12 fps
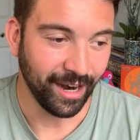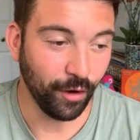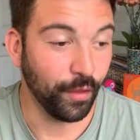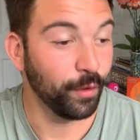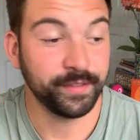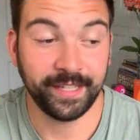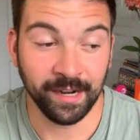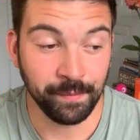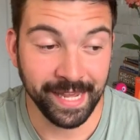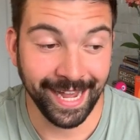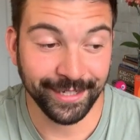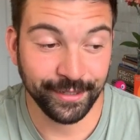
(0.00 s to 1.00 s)
Are those gonna
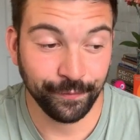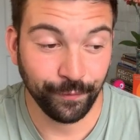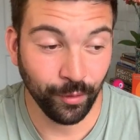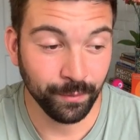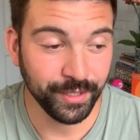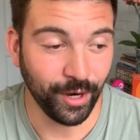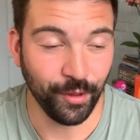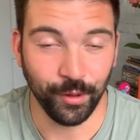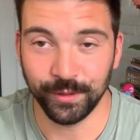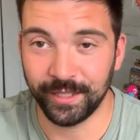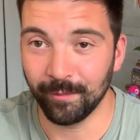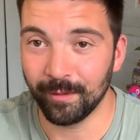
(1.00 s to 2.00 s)
be ancient forms? Are
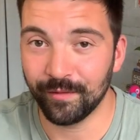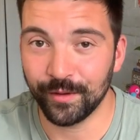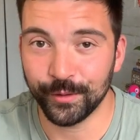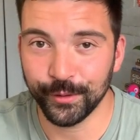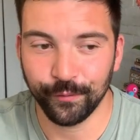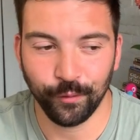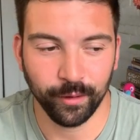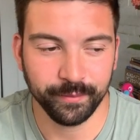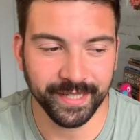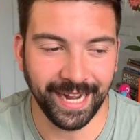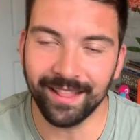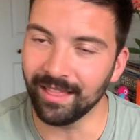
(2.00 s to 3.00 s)
those gonna be future
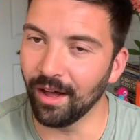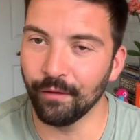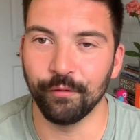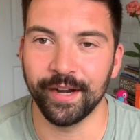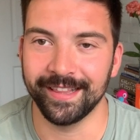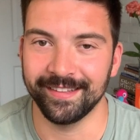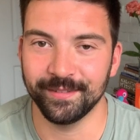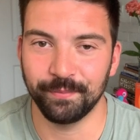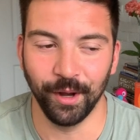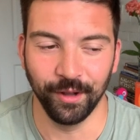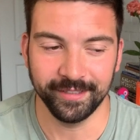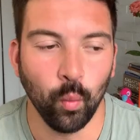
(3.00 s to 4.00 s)
forms? I love reading this
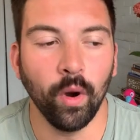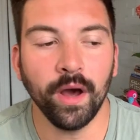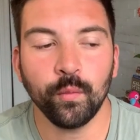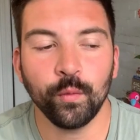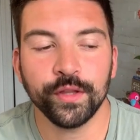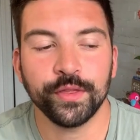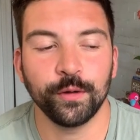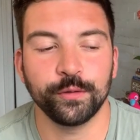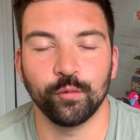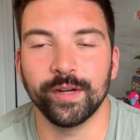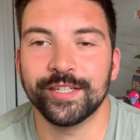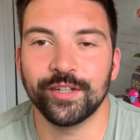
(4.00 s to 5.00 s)
post. What would those
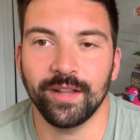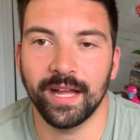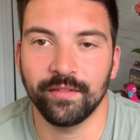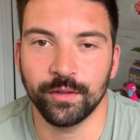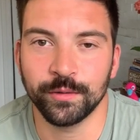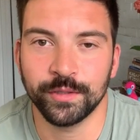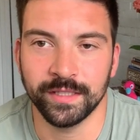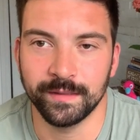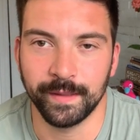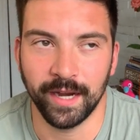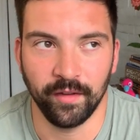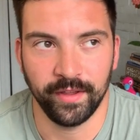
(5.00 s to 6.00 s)
regional evolutions
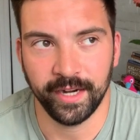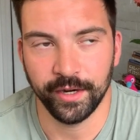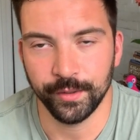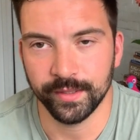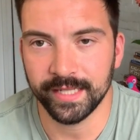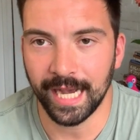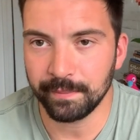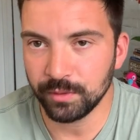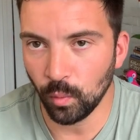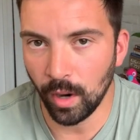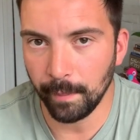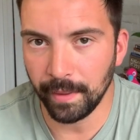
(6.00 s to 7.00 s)
be? Are they gonna do a type
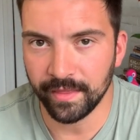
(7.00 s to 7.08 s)
swap?